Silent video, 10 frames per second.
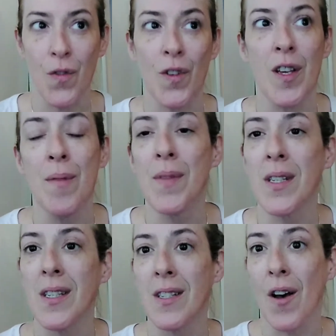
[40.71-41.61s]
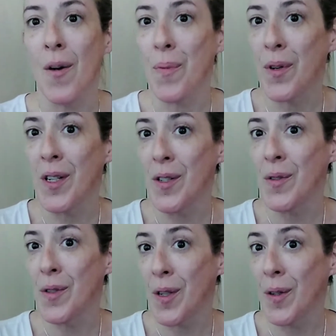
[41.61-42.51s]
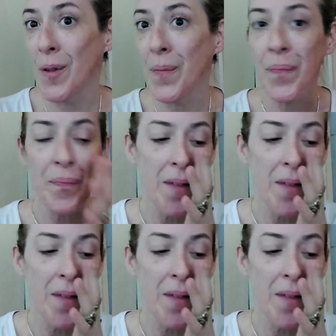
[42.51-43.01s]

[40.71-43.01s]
For them, this is all pretty new too.